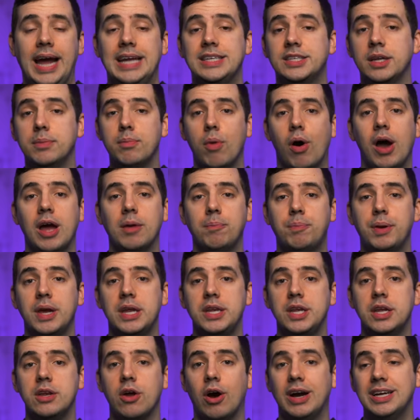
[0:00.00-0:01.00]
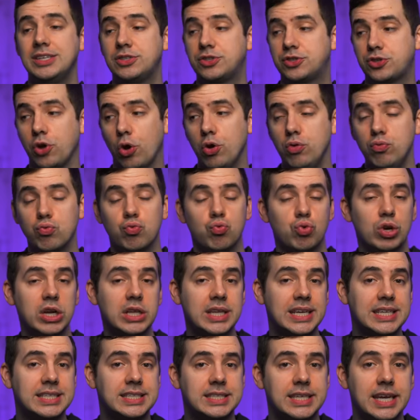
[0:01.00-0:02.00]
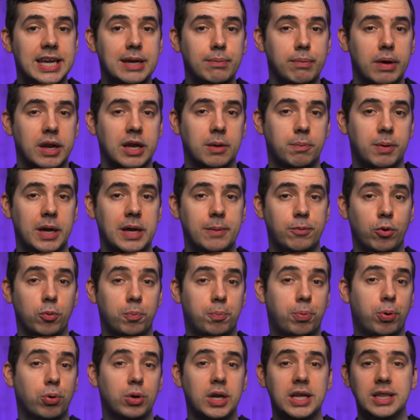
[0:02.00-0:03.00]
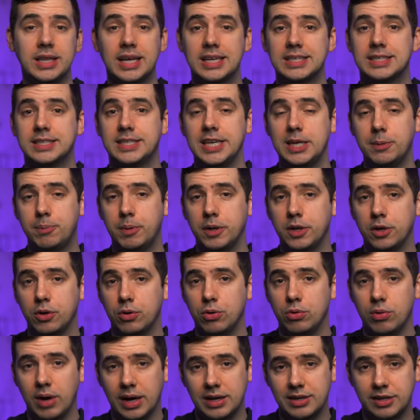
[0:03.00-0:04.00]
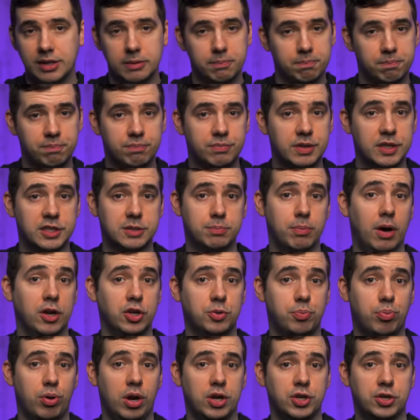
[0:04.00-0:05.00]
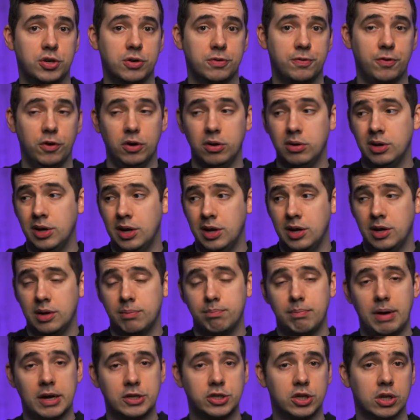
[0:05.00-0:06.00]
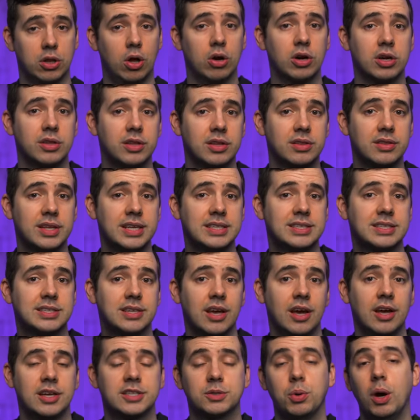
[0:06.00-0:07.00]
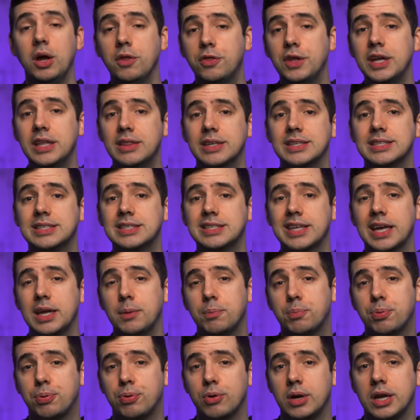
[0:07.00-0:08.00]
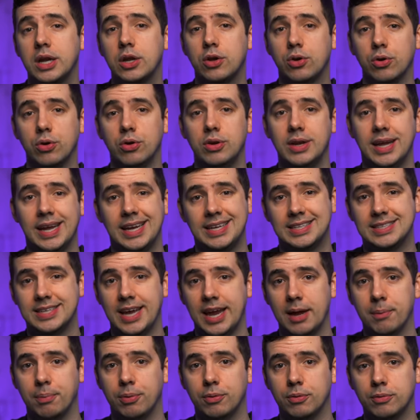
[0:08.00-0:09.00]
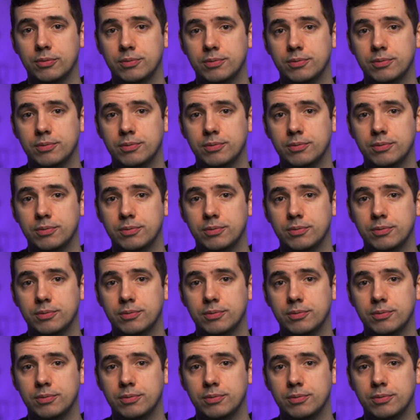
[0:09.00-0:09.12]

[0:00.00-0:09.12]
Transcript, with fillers: And in my opinion, I don't really see many people putting their CPU under this much pressure for much longer than this, so I think this is a pretty good example.